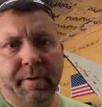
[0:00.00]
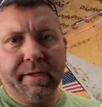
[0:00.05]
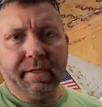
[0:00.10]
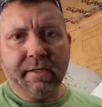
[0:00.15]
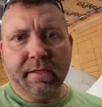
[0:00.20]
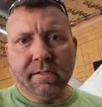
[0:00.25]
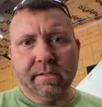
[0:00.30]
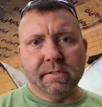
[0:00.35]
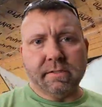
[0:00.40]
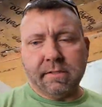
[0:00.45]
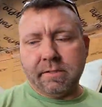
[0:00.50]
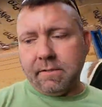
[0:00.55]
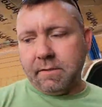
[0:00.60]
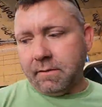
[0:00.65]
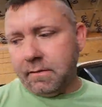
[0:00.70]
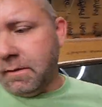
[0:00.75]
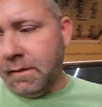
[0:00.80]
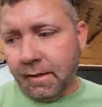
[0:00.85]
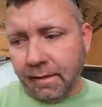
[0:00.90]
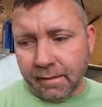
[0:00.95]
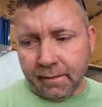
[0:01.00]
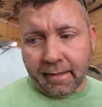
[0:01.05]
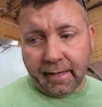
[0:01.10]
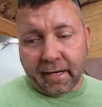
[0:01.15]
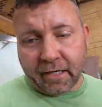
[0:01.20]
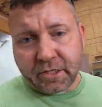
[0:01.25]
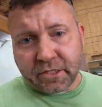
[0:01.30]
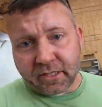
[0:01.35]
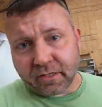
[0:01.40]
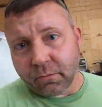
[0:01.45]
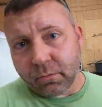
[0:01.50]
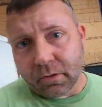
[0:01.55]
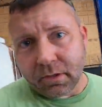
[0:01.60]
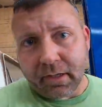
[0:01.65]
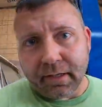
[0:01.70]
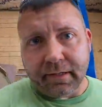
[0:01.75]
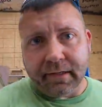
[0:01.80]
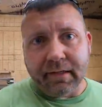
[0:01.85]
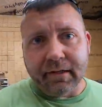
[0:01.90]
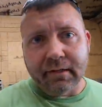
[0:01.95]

Because actually what I